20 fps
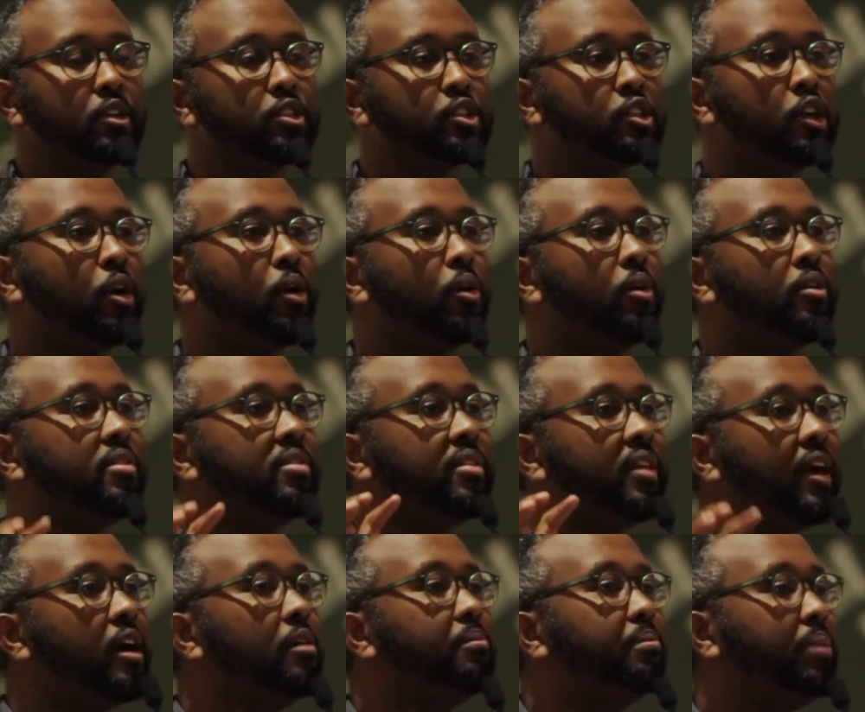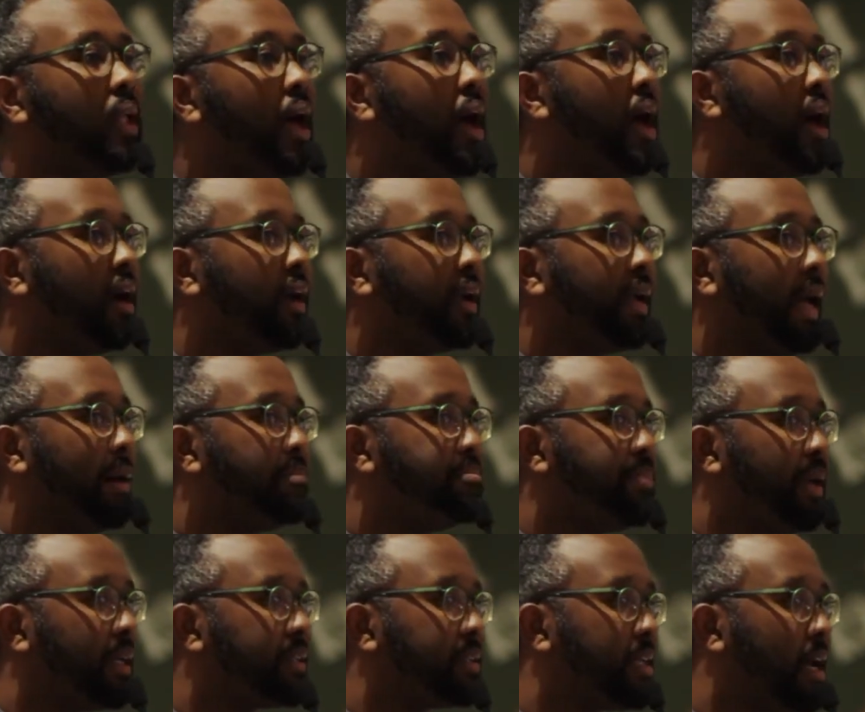So their blog
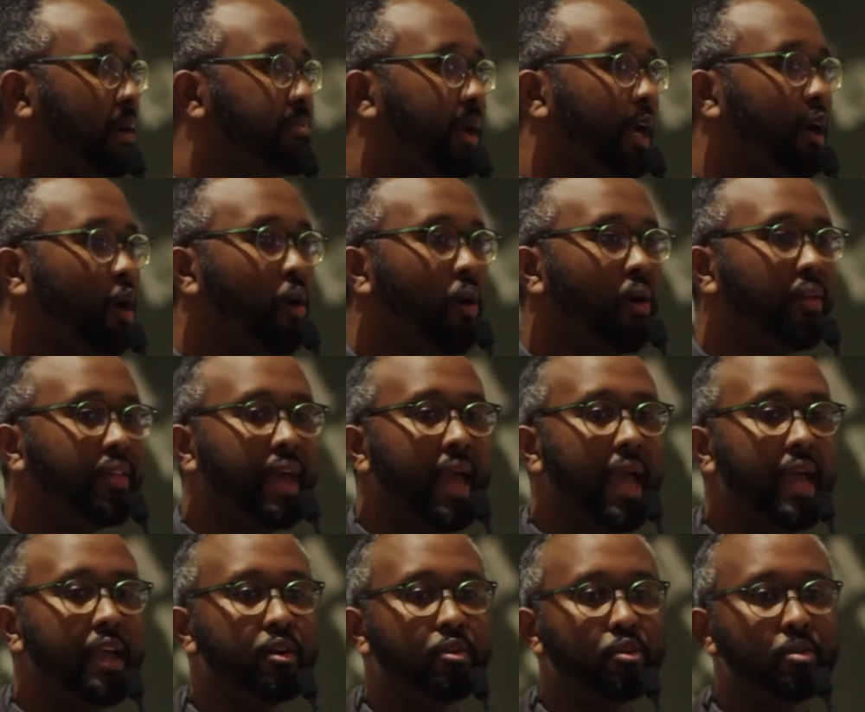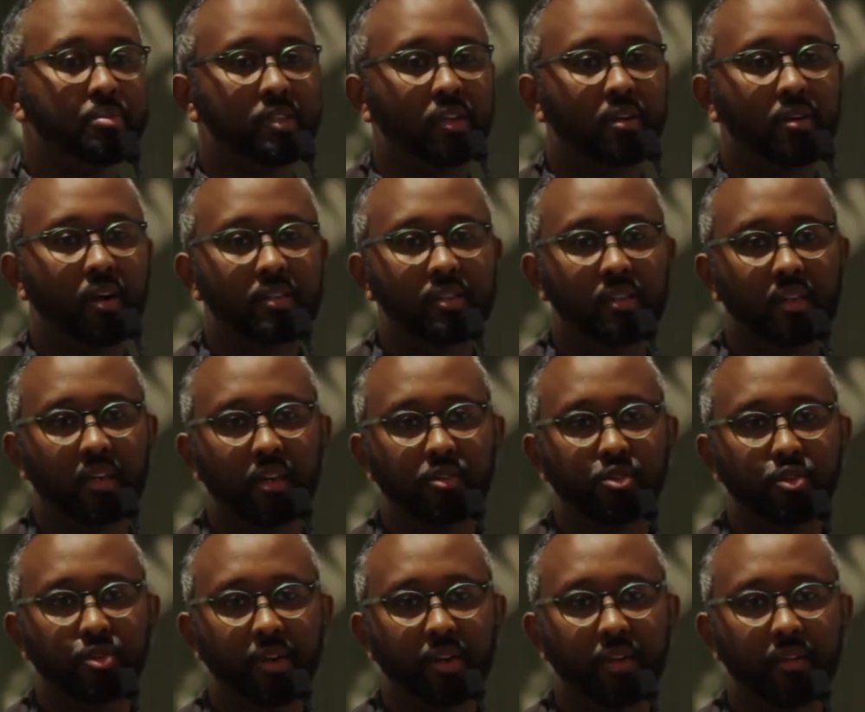got picked up by all the hate groups across the
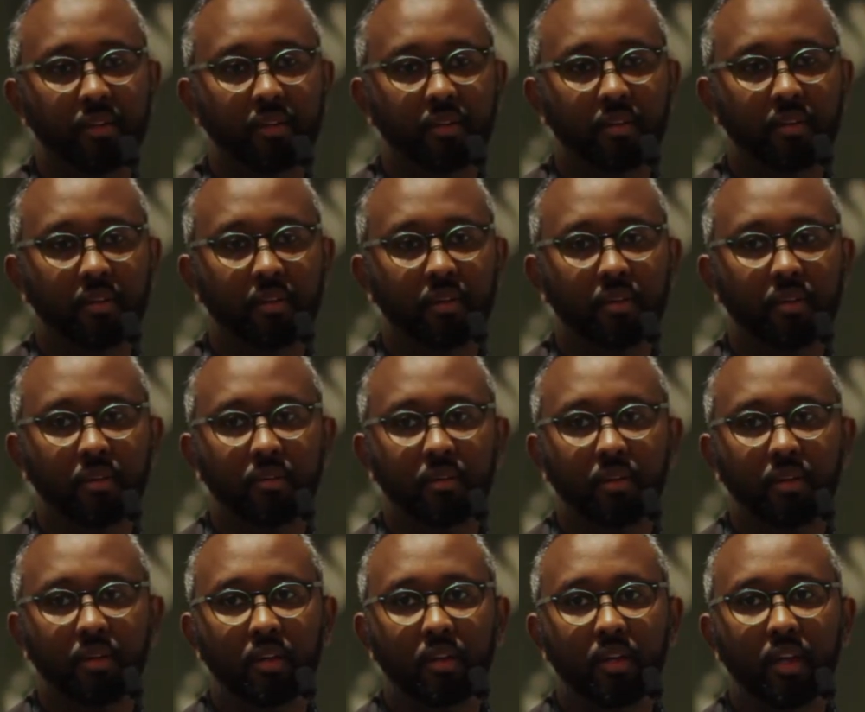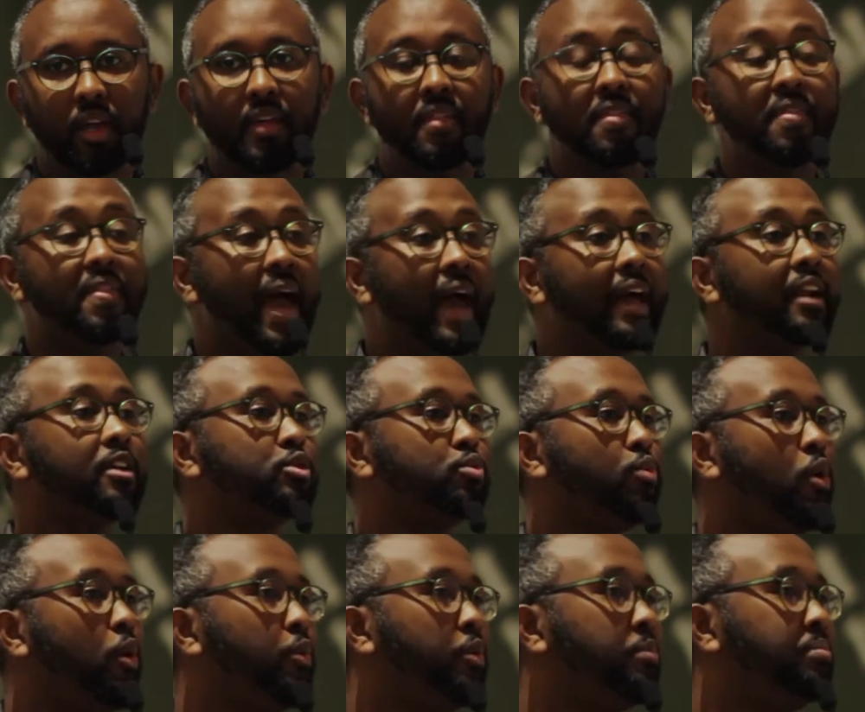country. And that is
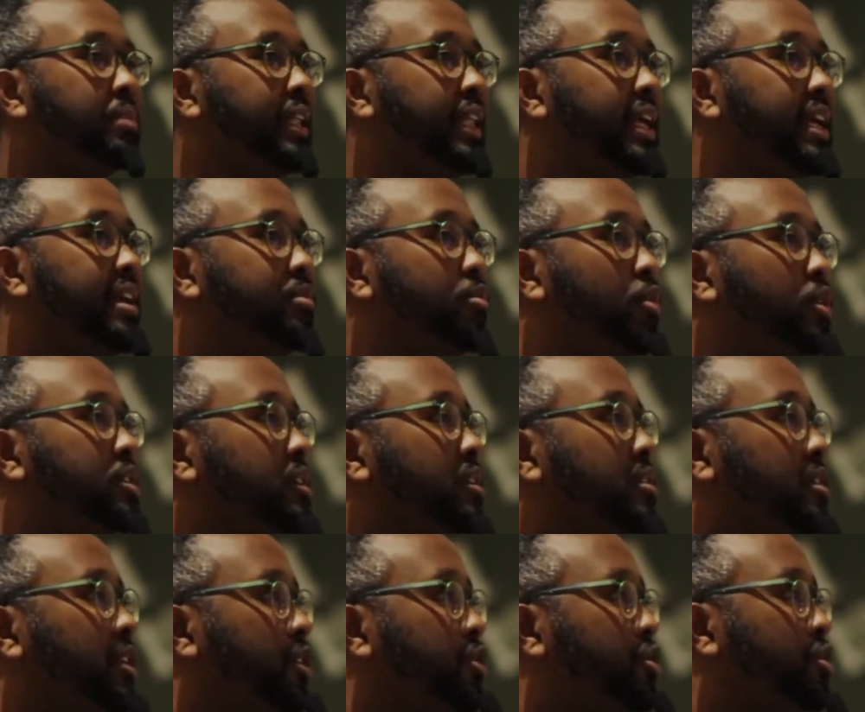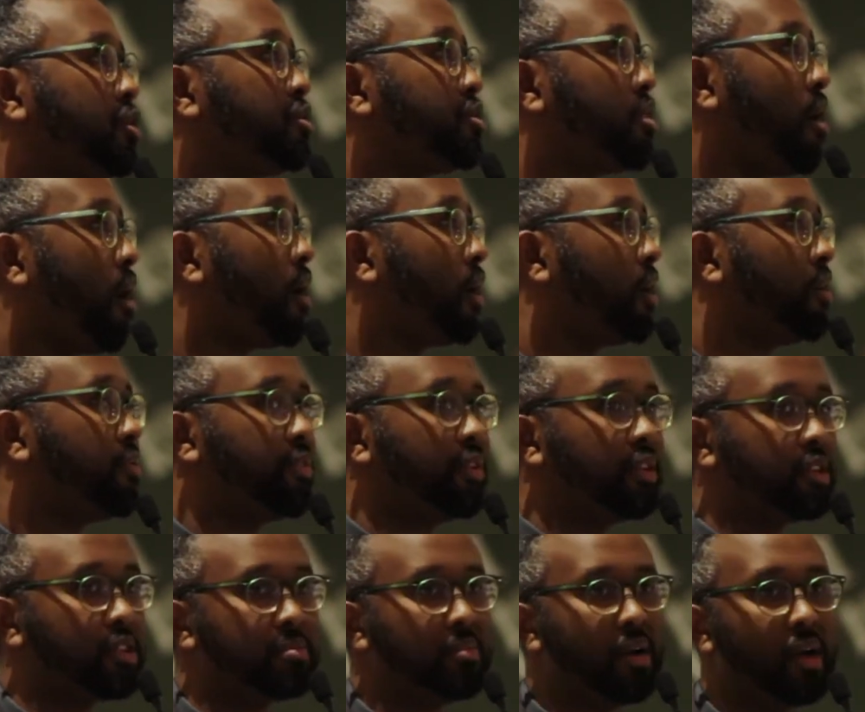what we believe was the initial target
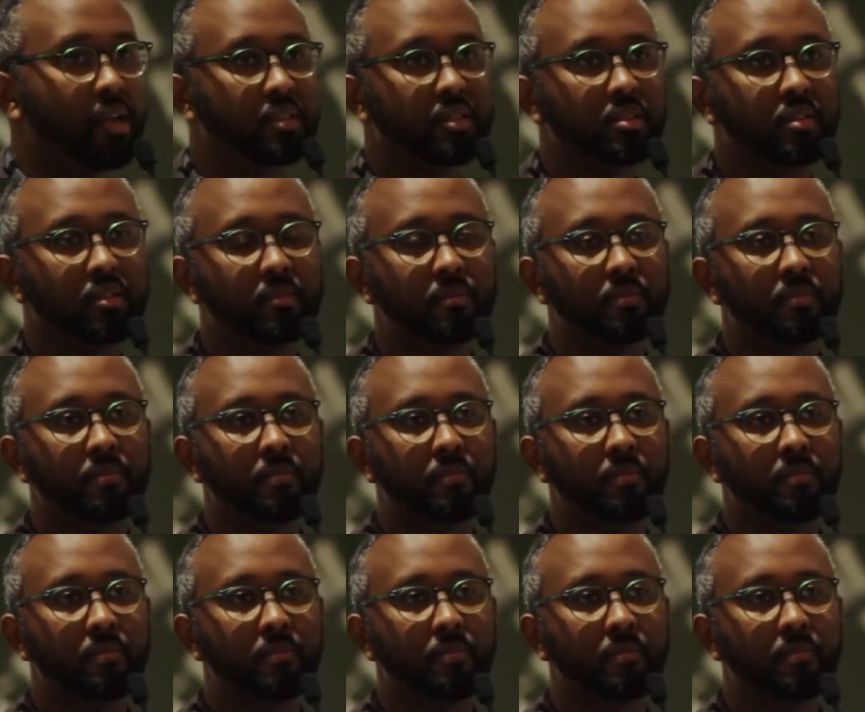for this mosque.